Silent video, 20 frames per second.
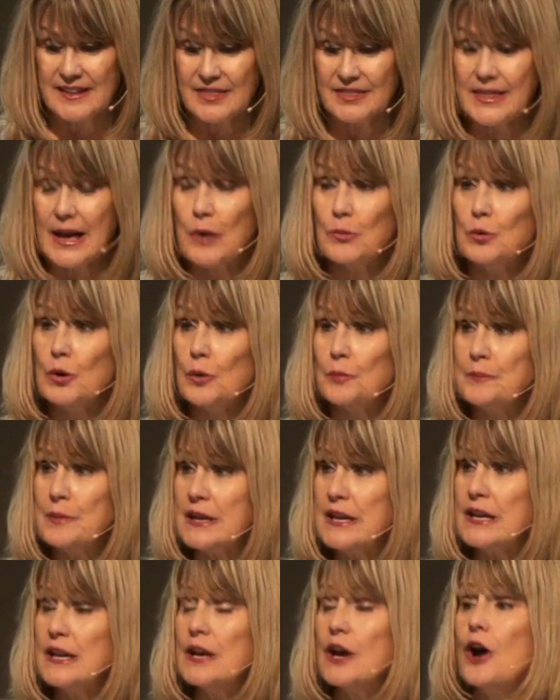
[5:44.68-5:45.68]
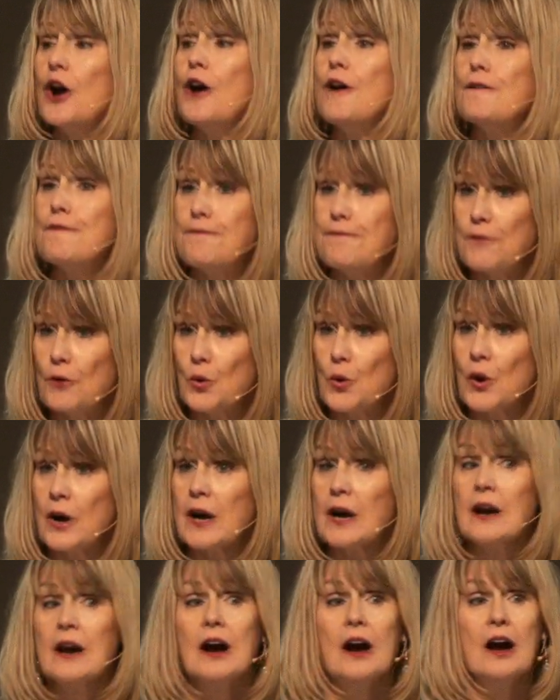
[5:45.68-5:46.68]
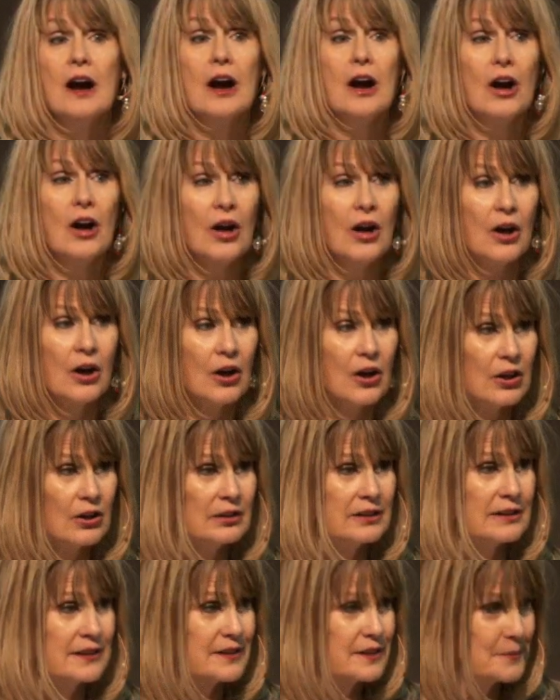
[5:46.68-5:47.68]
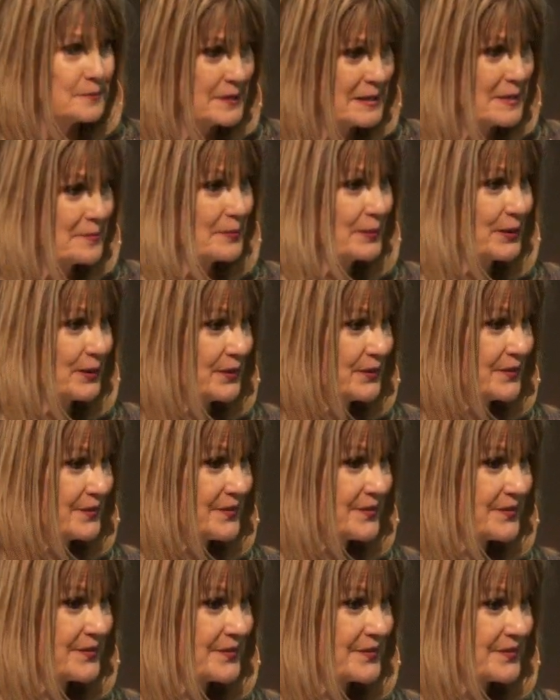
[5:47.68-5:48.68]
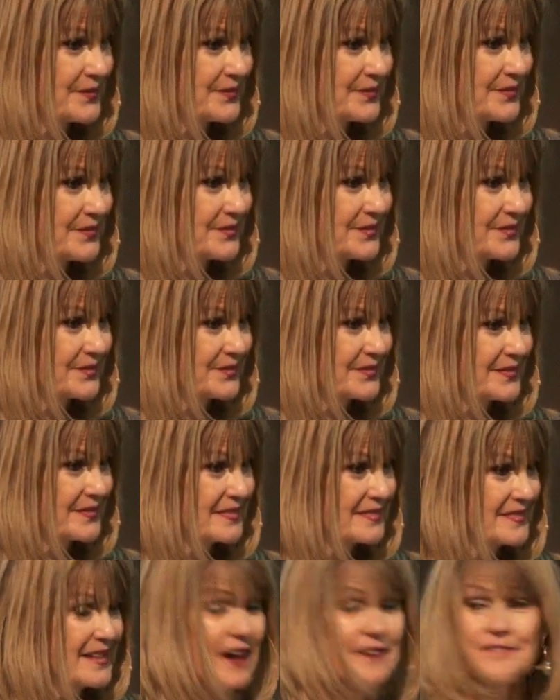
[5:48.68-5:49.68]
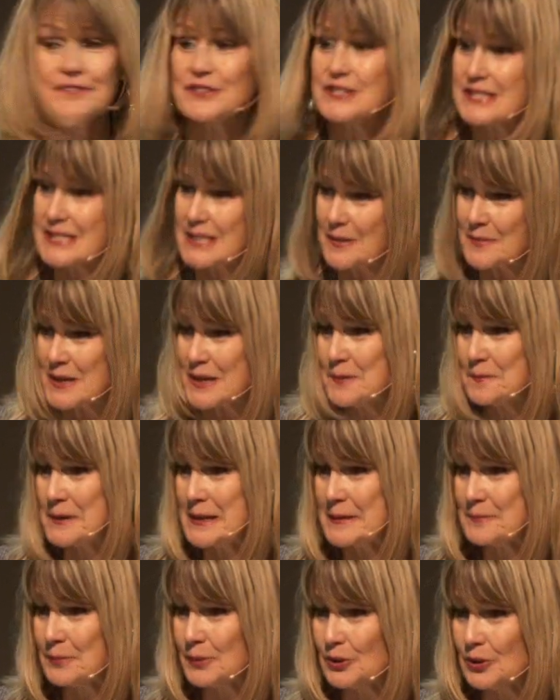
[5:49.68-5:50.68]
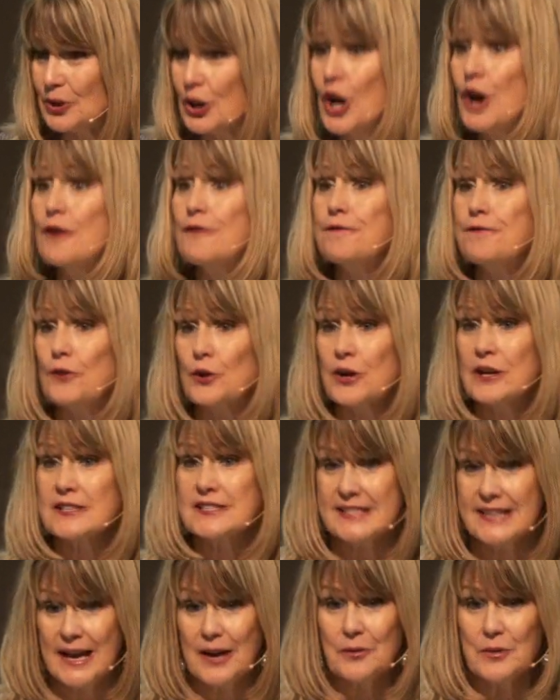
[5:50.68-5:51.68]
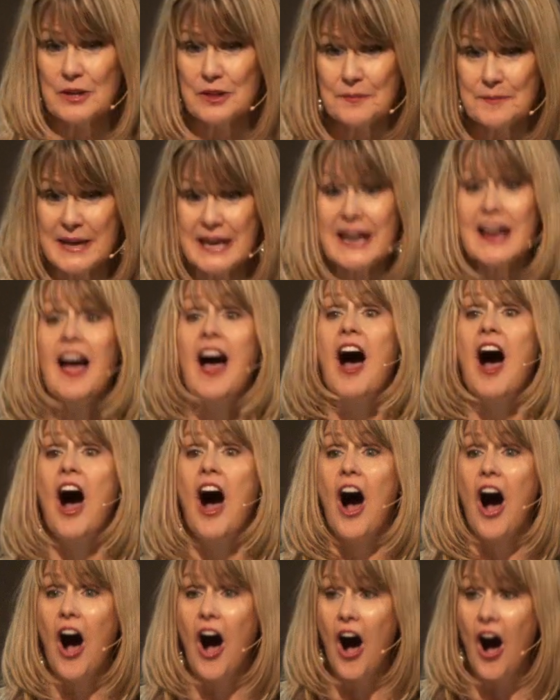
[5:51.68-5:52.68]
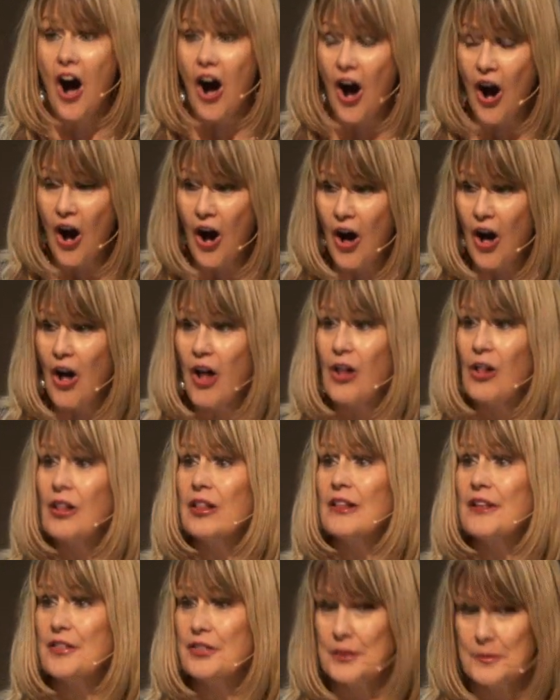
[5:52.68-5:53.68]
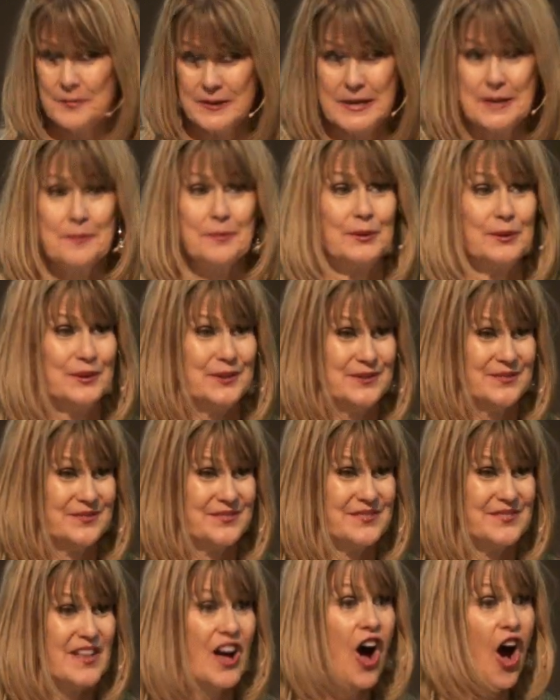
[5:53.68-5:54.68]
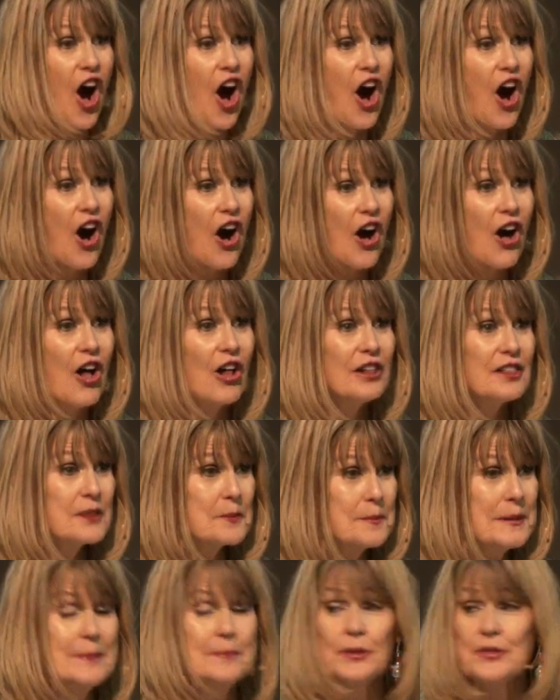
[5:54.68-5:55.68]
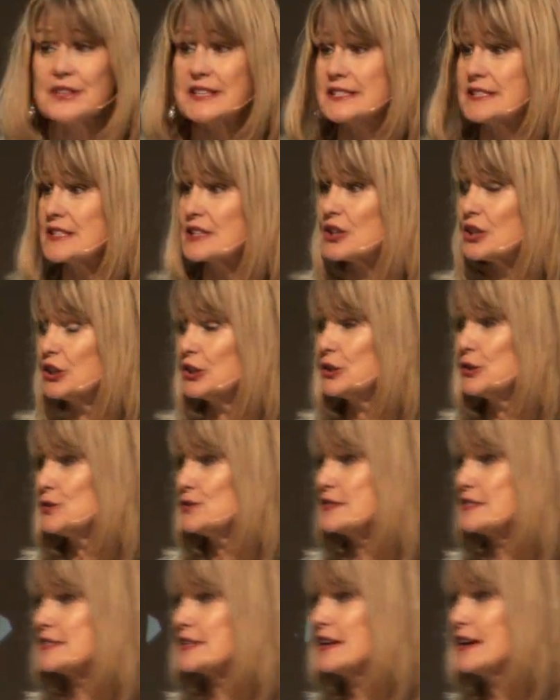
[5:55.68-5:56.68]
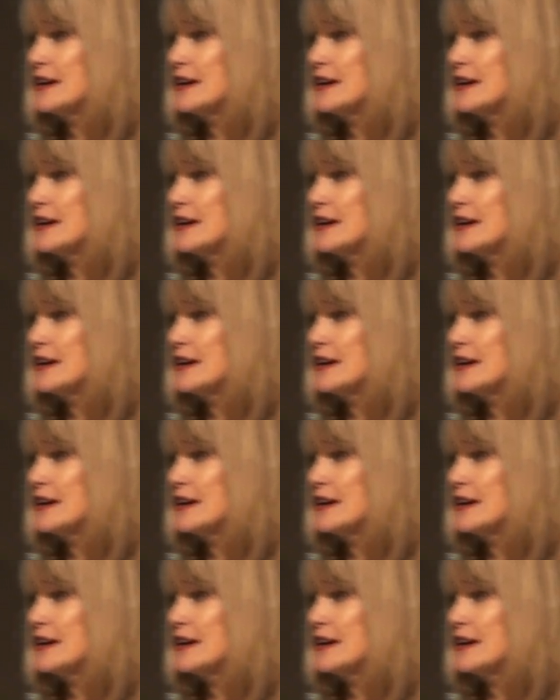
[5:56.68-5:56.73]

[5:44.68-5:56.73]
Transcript: that will be for all the people. Not for some of the people, for, say it with me, all the people. All the people. This includes